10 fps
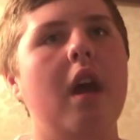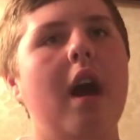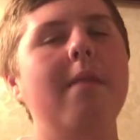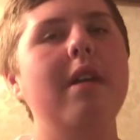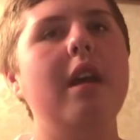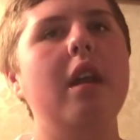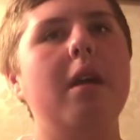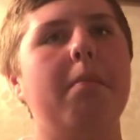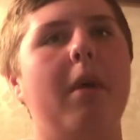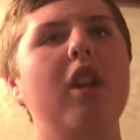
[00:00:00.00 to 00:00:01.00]
I'll be getting
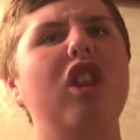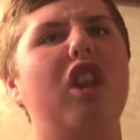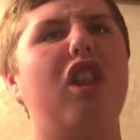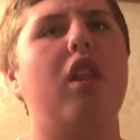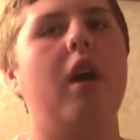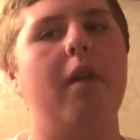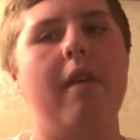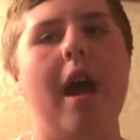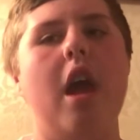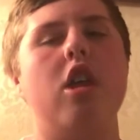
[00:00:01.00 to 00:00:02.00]
a bunch of stuff,
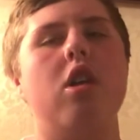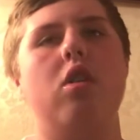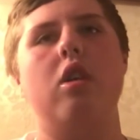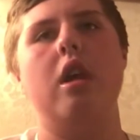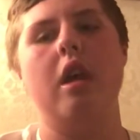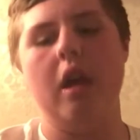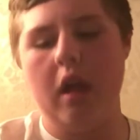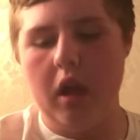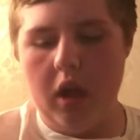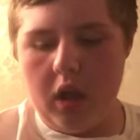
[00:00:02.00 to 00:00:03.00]
actually.
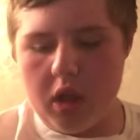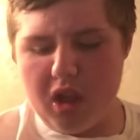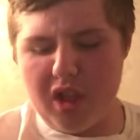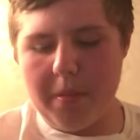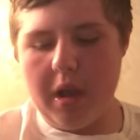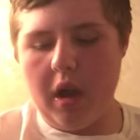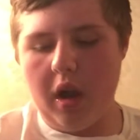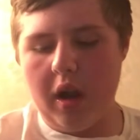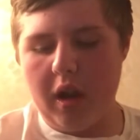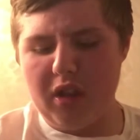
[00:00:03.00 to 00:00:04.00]
Just to be
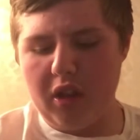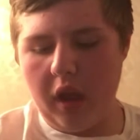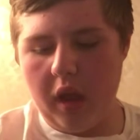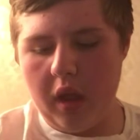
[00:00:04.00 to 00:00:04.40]
honest.